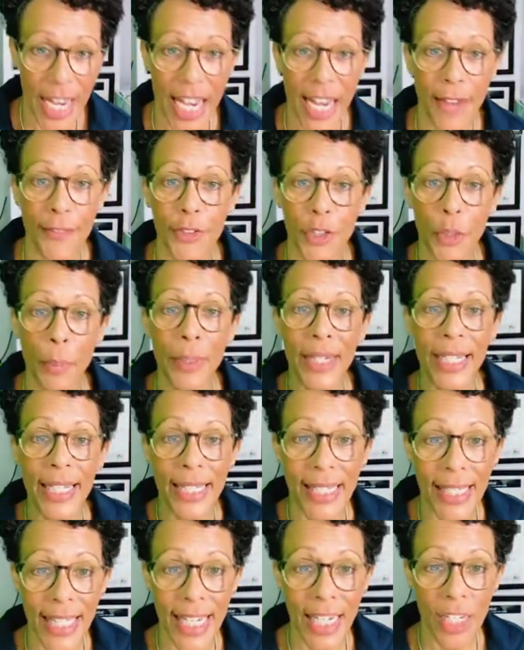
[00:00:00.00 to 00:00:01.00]
If somebody
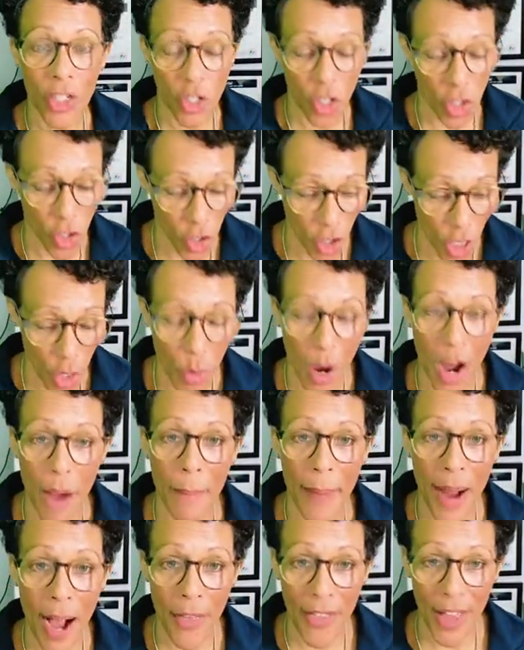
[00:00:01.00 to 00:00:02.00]
teaches you
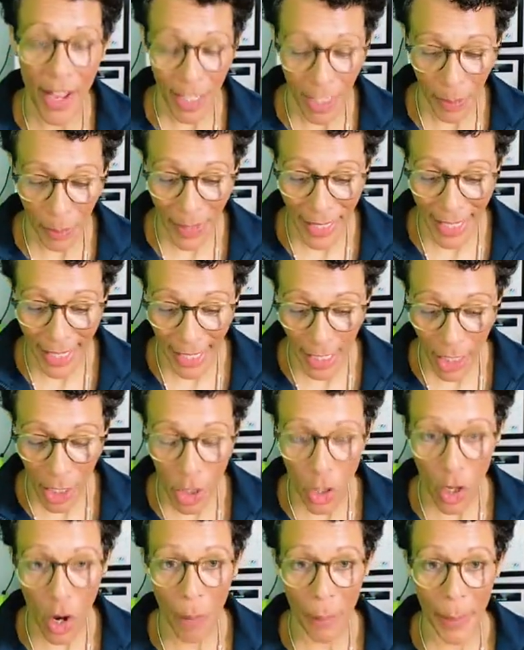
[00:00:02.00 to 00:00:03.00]
about that particular
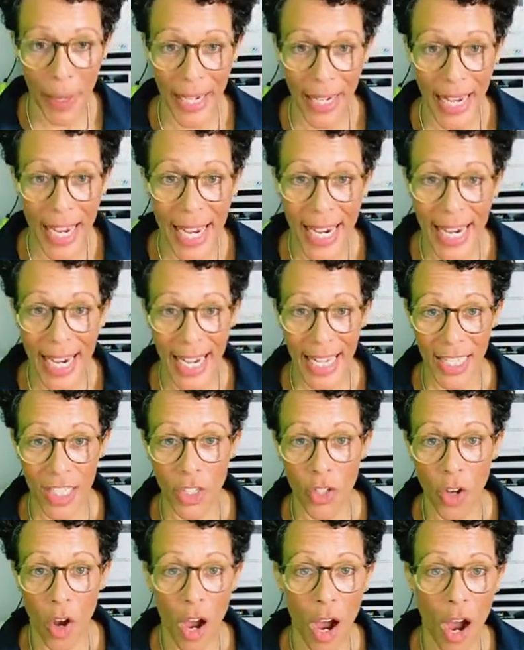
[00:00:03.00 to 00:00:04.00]
topic,
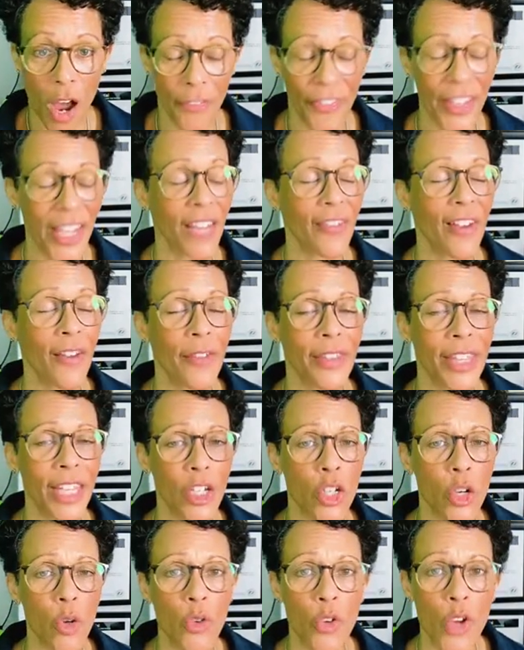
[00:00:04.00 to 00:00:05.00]
it's not hard. Think of
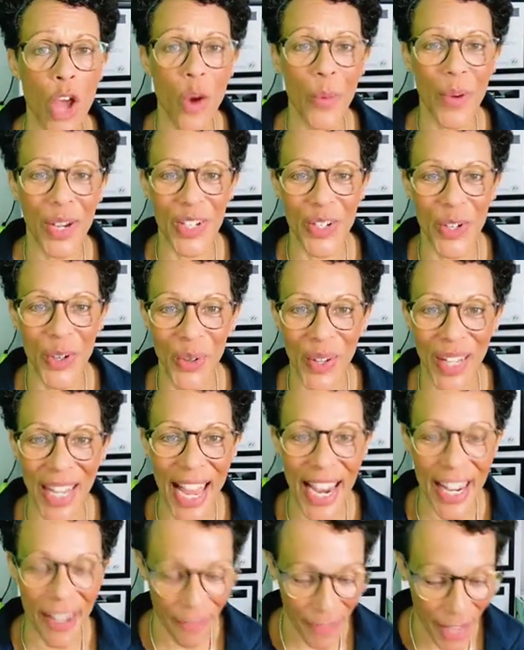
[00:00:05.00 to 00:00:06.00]
everything you know in your
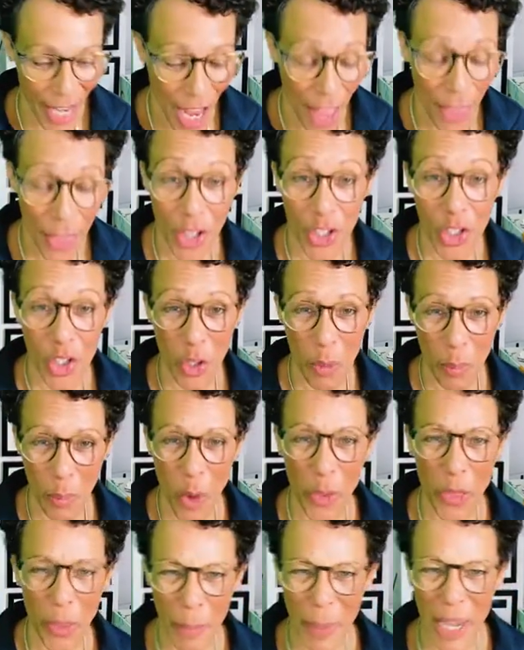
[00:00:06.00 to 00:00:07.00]
life that some
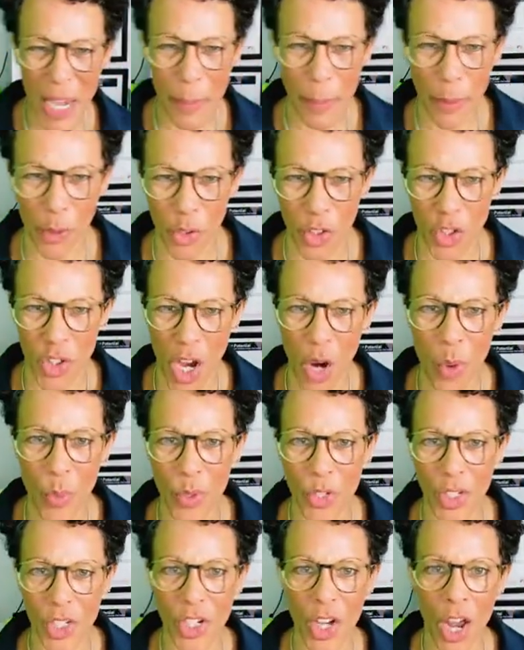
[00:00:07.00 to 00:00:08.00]
other people
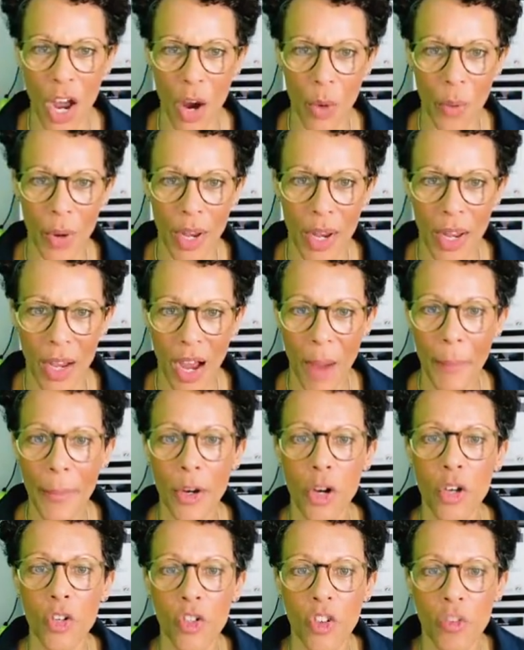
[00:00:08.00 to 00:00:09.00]
don't know. And
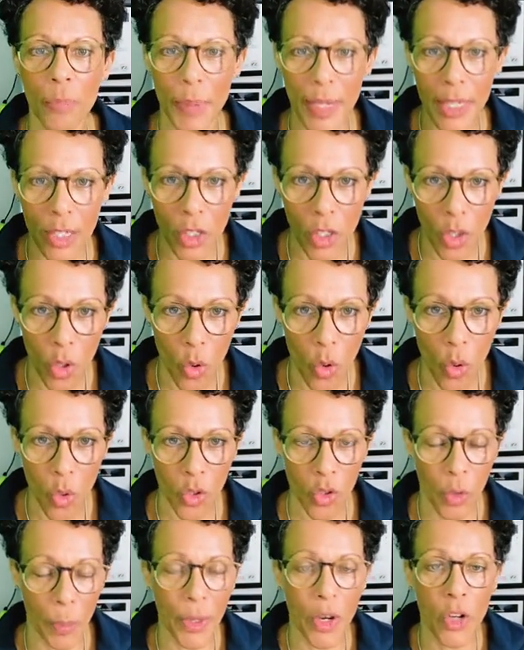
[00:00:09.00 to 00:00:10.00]
because you've been
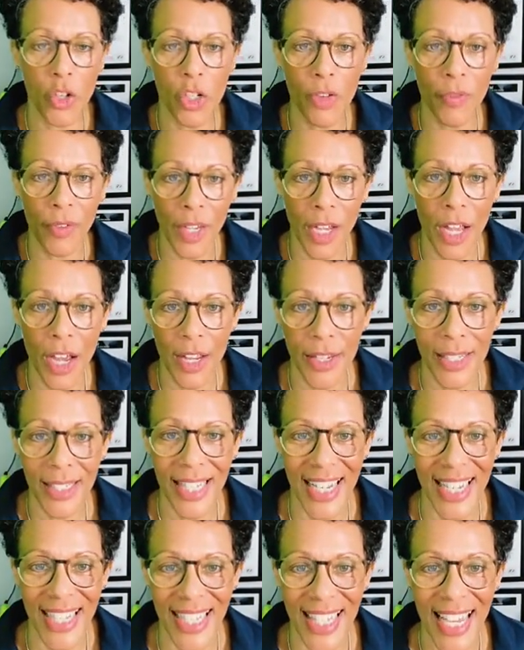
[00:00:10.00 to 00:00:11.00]
taught or because you've
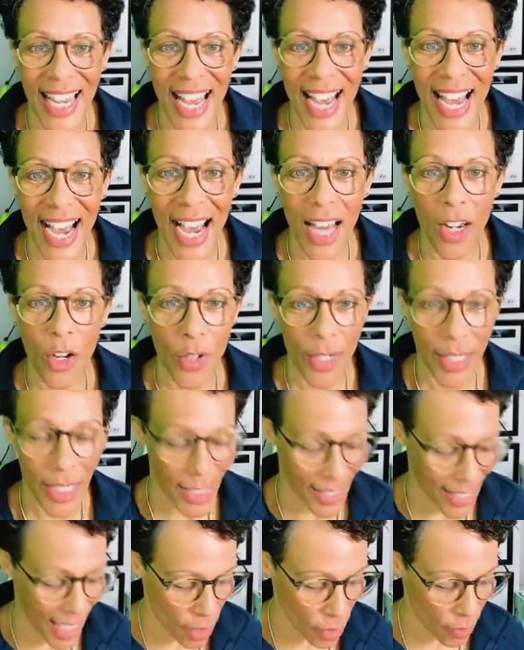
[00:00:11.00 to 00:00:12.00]
learned it, how long is
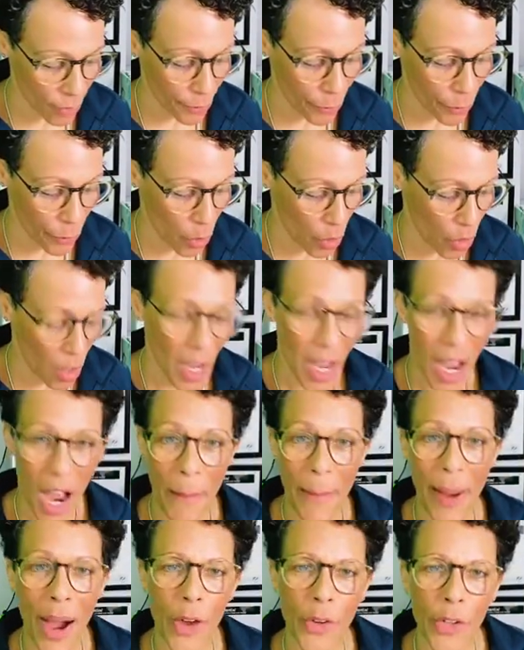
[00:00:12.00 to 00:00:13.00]
this session for?
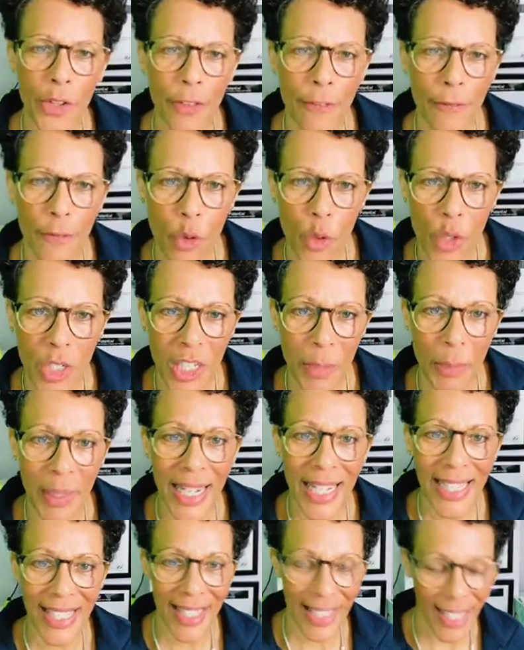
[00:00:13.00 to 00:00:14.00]
About another 40
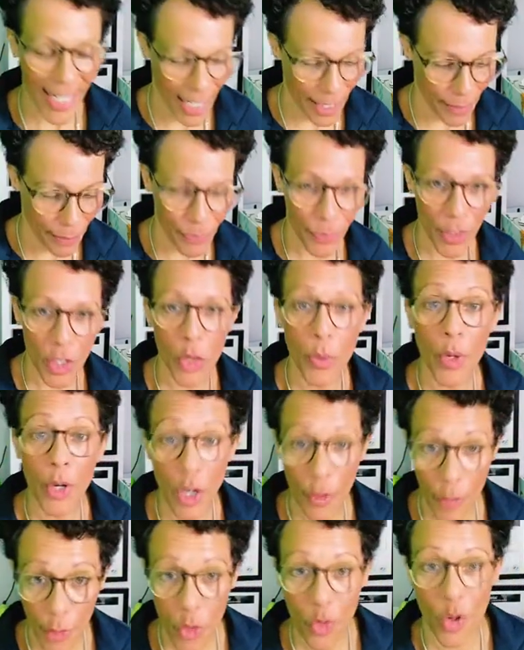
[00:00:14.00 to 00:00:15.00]
minutes, I think. Do I
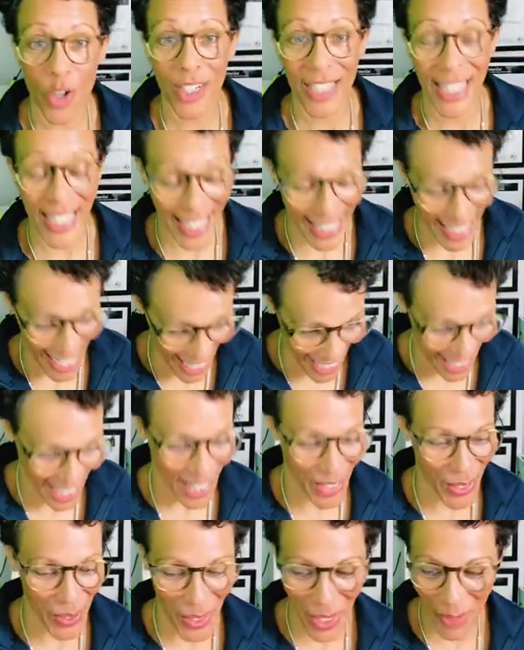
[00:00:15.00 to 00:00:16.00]
cover crossings? Yes,
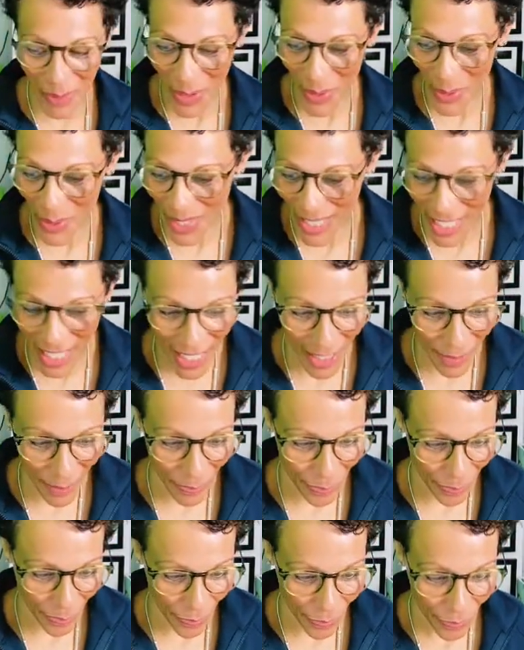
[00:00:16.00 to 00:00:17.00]
I do cover crossings.
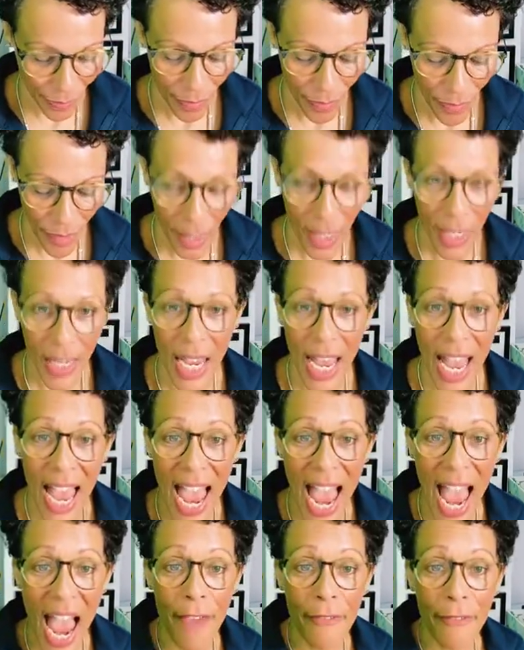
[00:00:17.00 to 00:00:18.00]

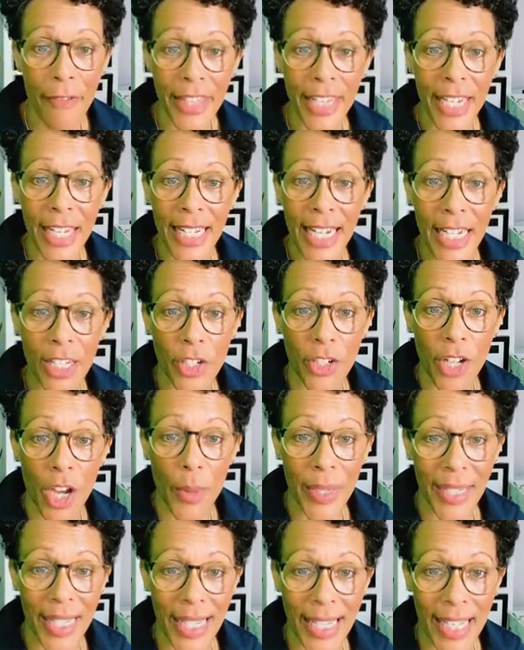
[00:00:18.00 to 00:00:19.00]
Everything you need to
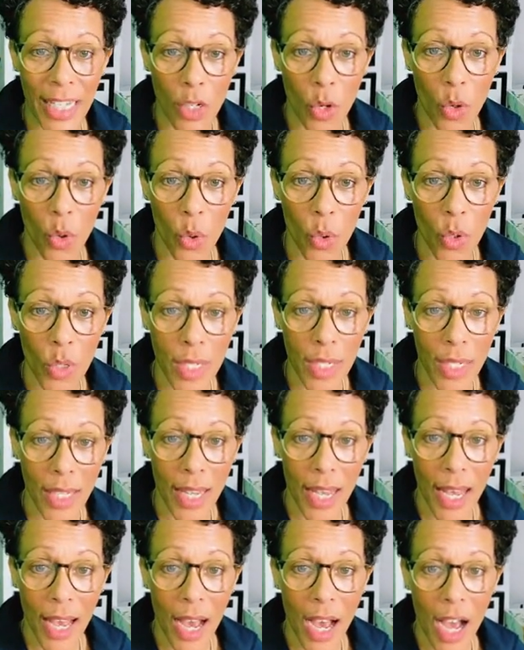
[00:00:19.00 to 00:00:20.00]
know is in this course.
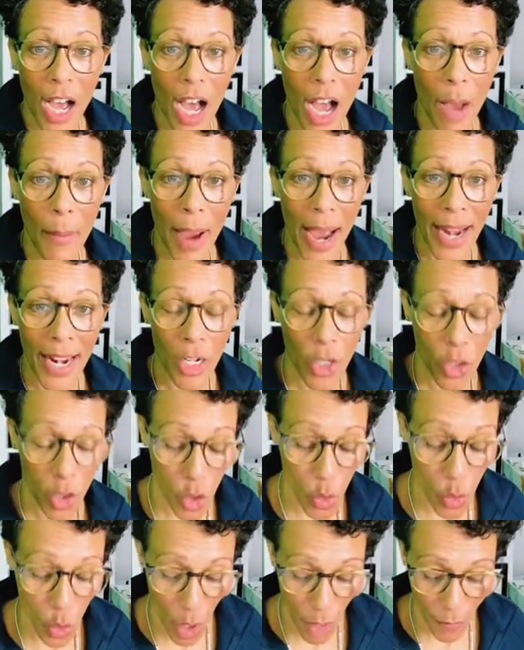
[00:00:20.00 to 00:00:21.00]
And I
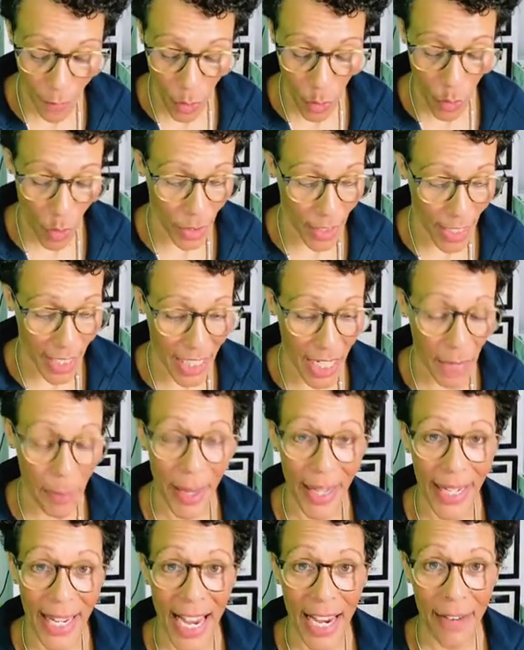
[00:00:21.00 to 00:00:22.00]
do cover crossings in
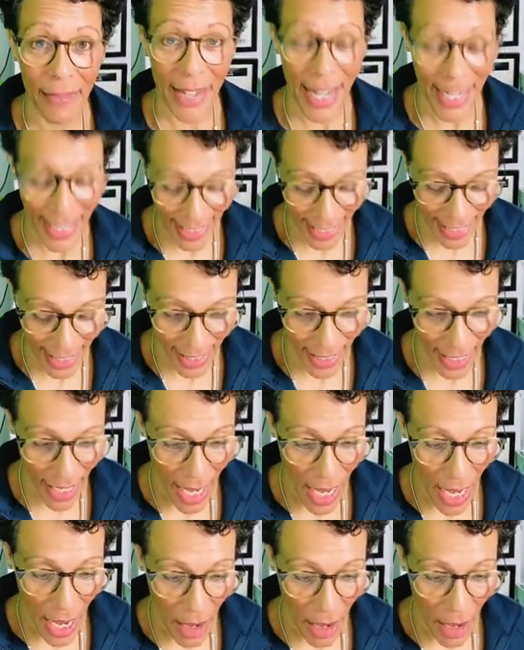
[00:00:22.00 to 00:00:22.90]
my live lessons.